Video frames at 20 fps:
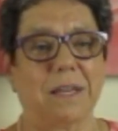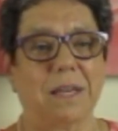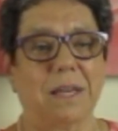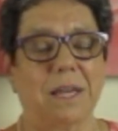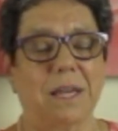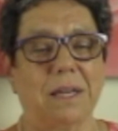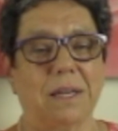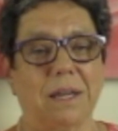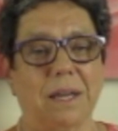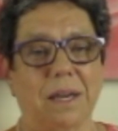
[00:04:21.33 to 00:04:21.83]

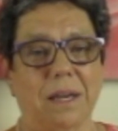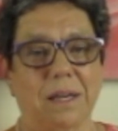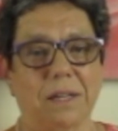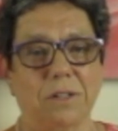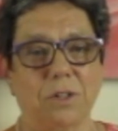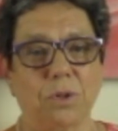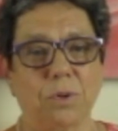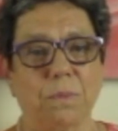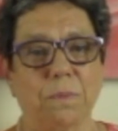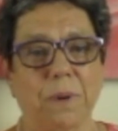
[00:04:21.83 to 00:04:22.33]
And
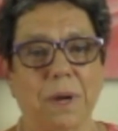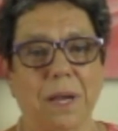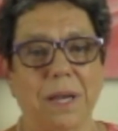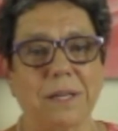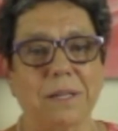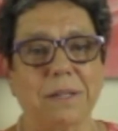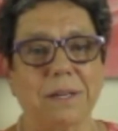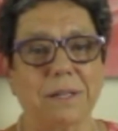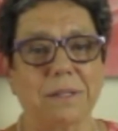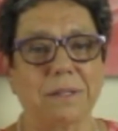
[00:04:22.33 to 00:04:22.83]
as your
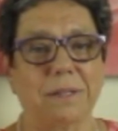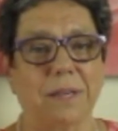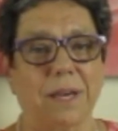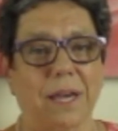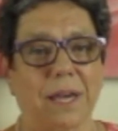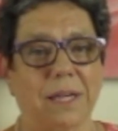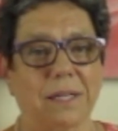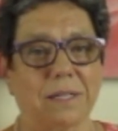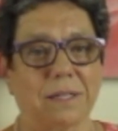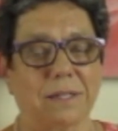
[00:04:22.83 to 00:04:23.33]
mind does
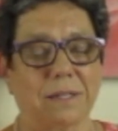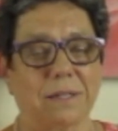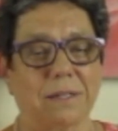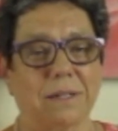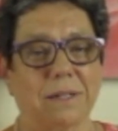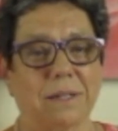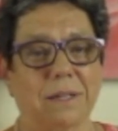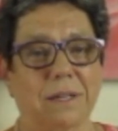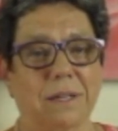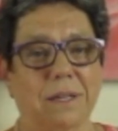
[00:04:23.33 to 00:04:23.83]
that,
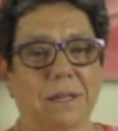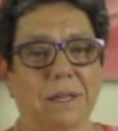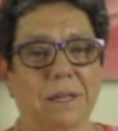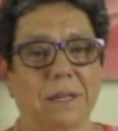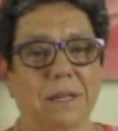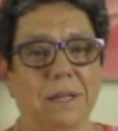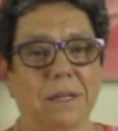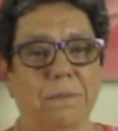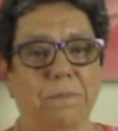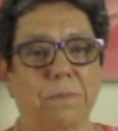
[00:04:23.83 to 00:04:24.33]

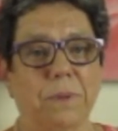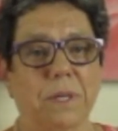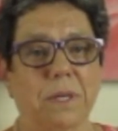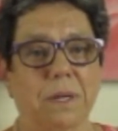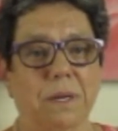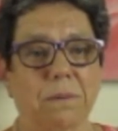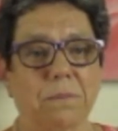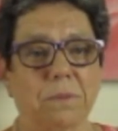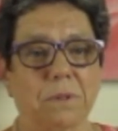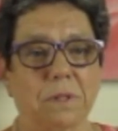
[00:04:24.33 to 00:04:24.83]
it
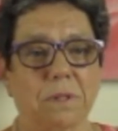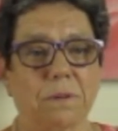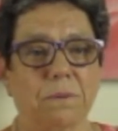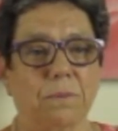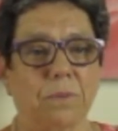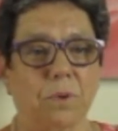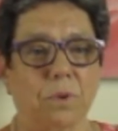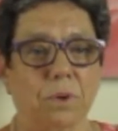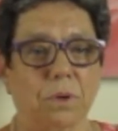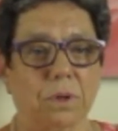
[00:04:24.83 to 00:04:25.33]
becomes
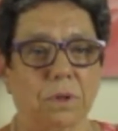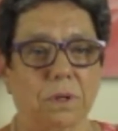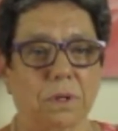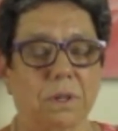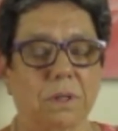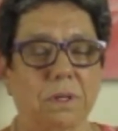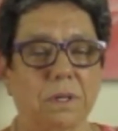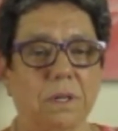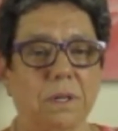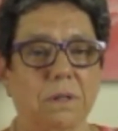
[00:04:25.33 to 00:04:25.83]
more
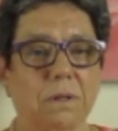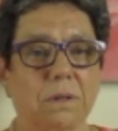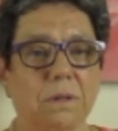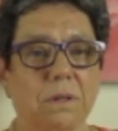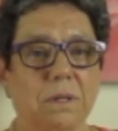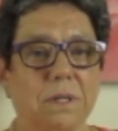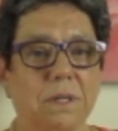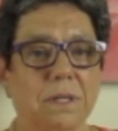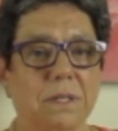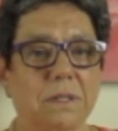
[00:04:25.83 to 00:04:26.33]
clear
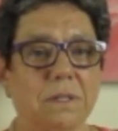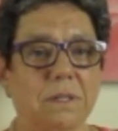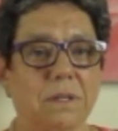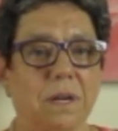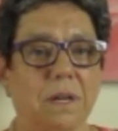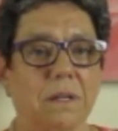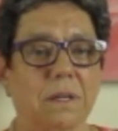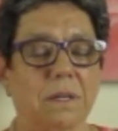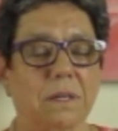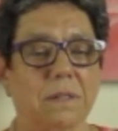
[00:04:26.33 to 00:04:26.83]
and
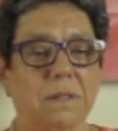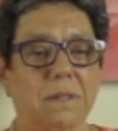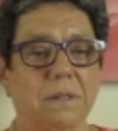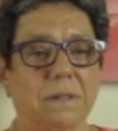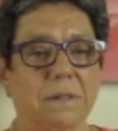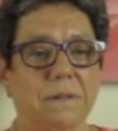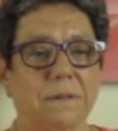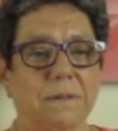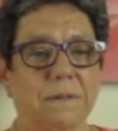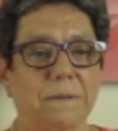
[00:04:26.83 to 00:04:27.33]
solid
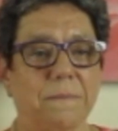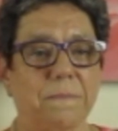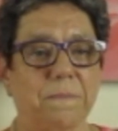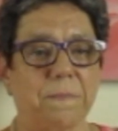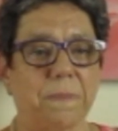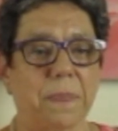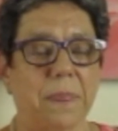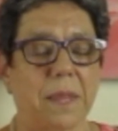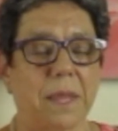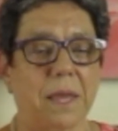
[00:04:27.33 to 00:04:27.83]

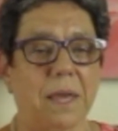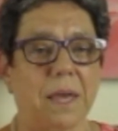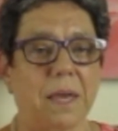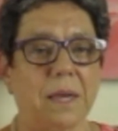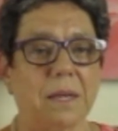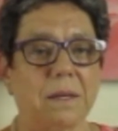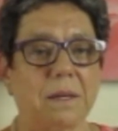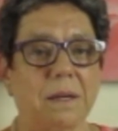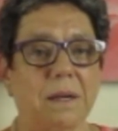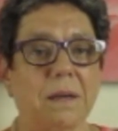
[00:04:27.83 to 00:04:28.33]

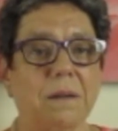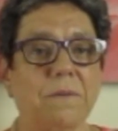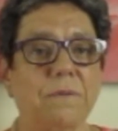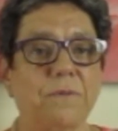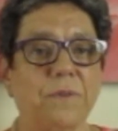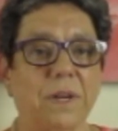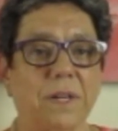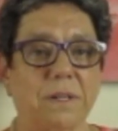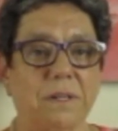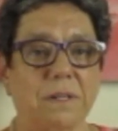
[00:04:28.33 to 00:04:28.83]
and
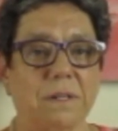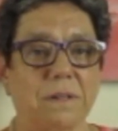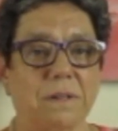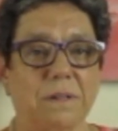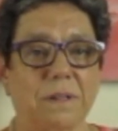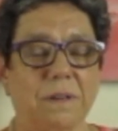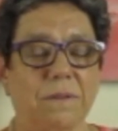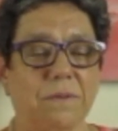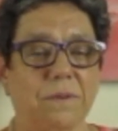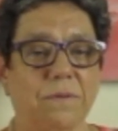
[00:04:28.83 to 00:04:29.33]
unaffected
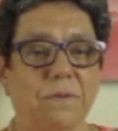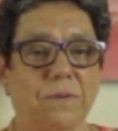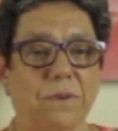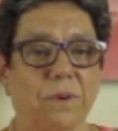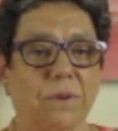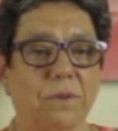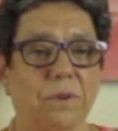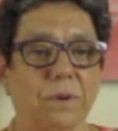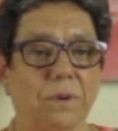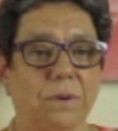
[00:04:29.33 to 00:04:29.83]
even
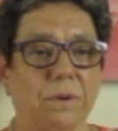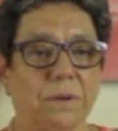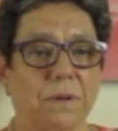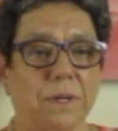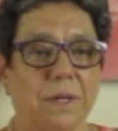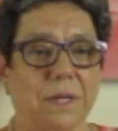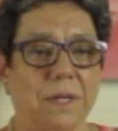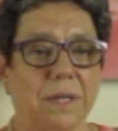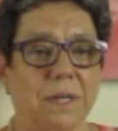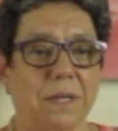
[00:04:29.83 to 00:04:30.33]
further,
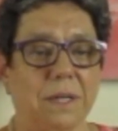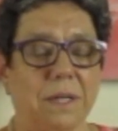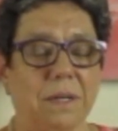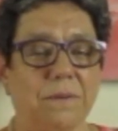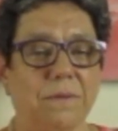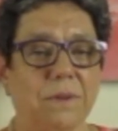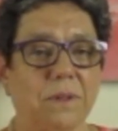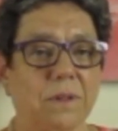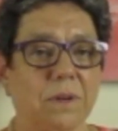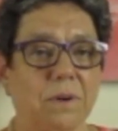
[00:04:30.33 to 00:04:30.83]

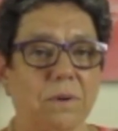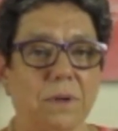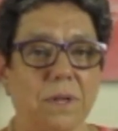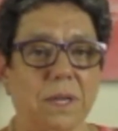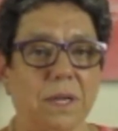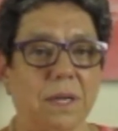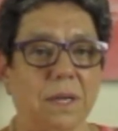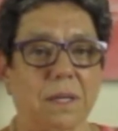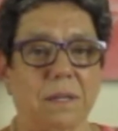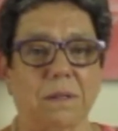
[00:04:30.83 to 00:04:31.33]
even though,
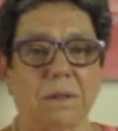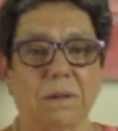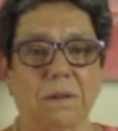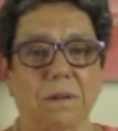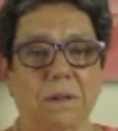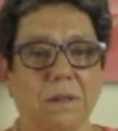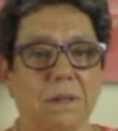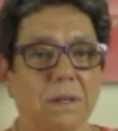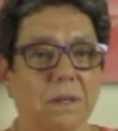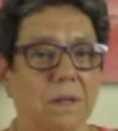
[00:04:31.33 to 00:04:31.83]
again,
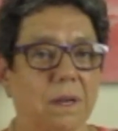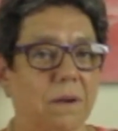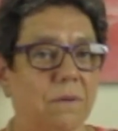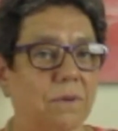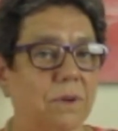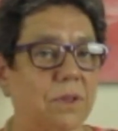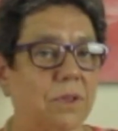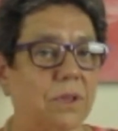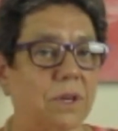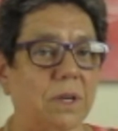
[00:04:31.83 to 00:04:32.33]

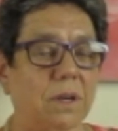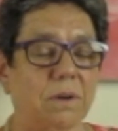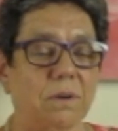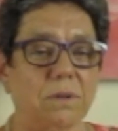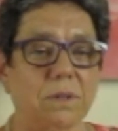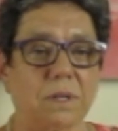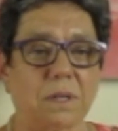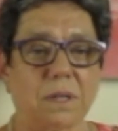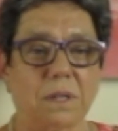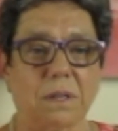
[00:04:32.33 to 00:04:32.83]
everything
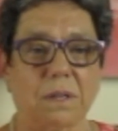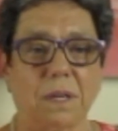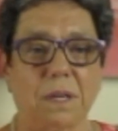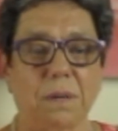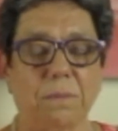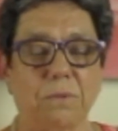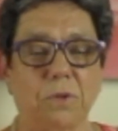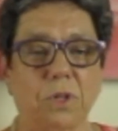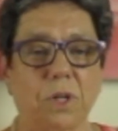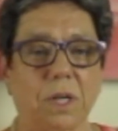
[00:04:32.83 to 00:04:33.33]
else can
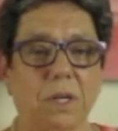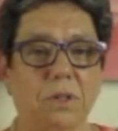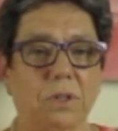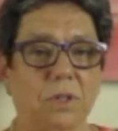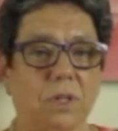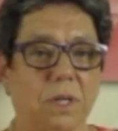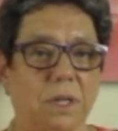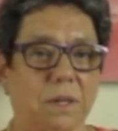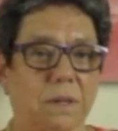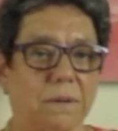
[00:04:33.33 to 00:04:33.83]
keep
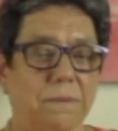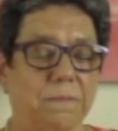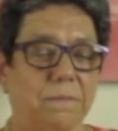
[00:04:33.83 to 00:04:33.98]
changing.